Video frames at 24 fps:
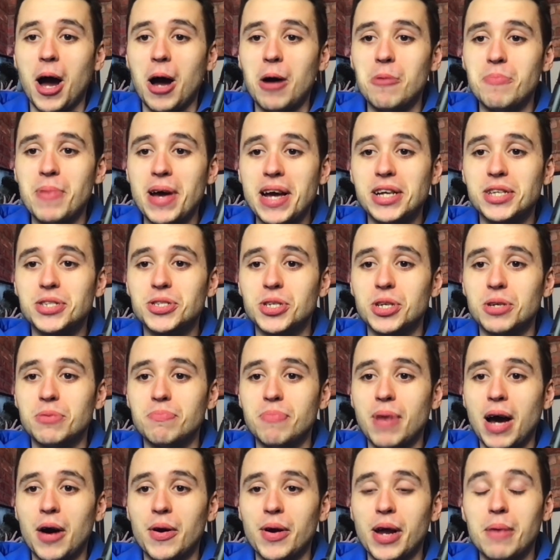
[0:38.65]
Mason
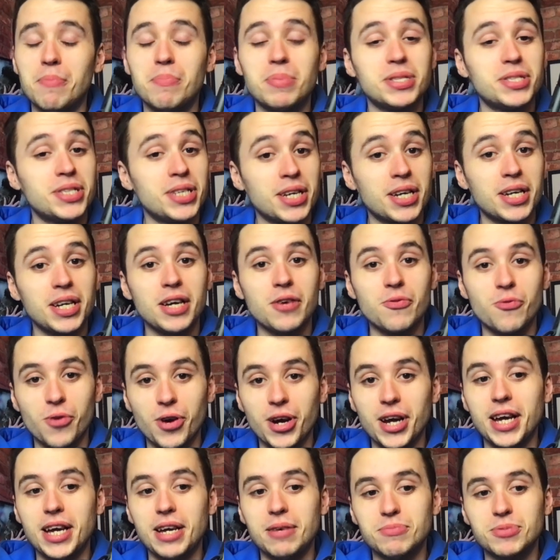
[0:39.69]
Mount and particularly
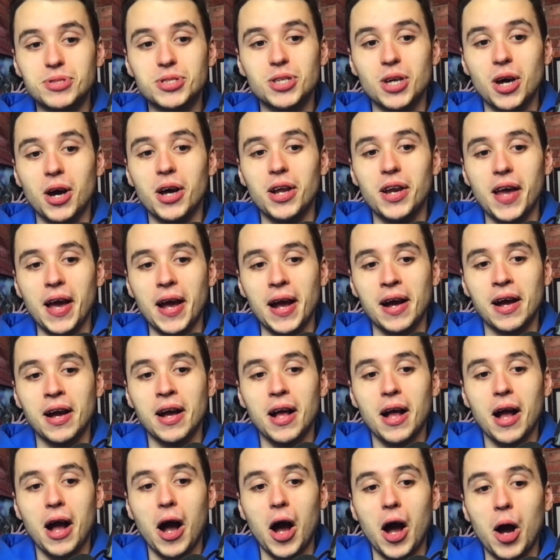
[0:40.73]
Raheem Sterling
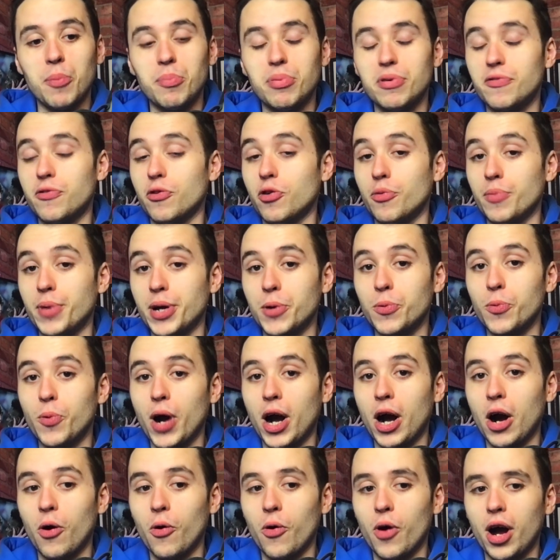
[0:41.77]
performing
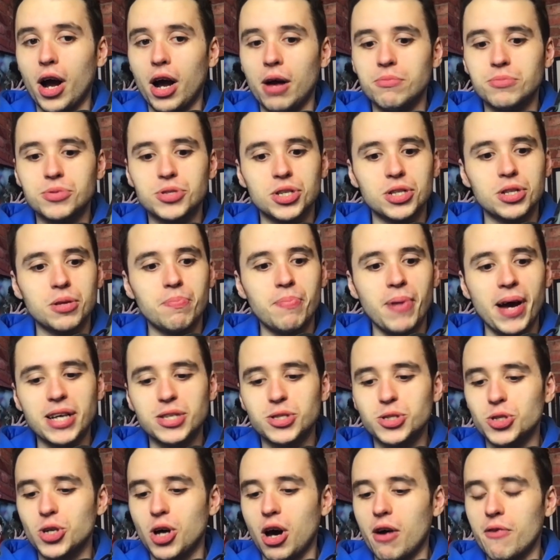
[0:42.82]
well. So the best
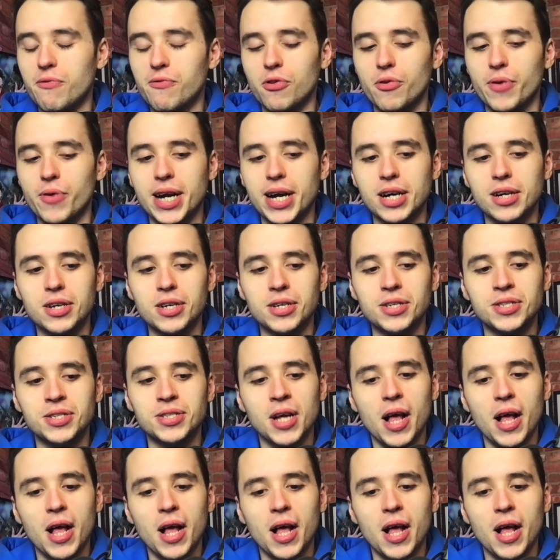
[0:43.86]
start for England.